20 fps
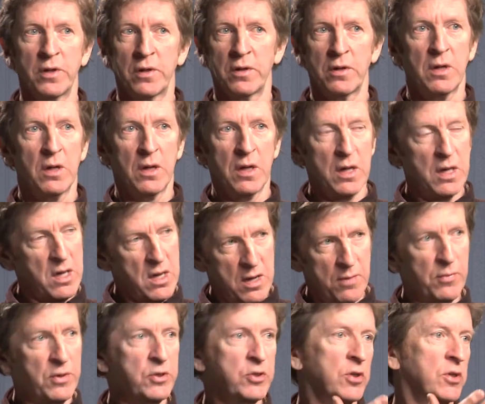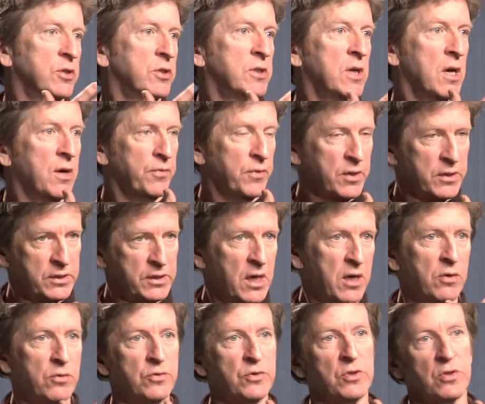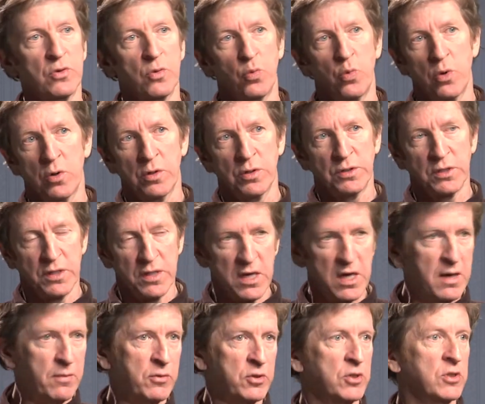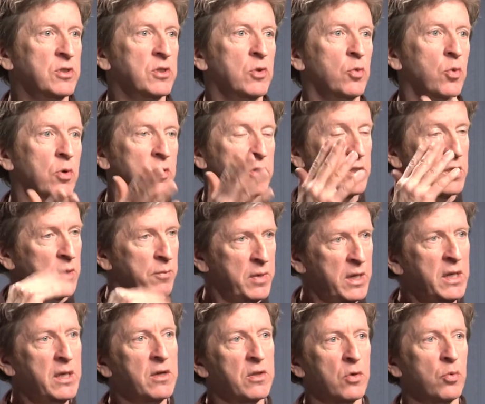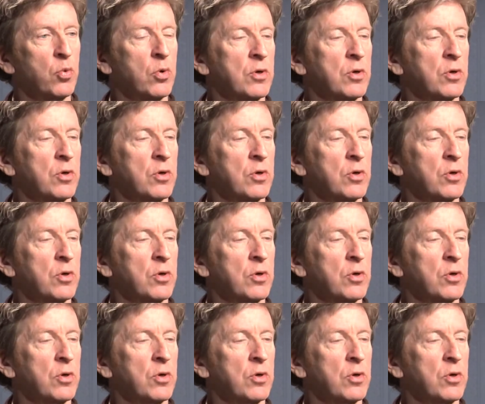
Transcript: the images and the sounds of the words and the images of the words yeah. and the meaning of the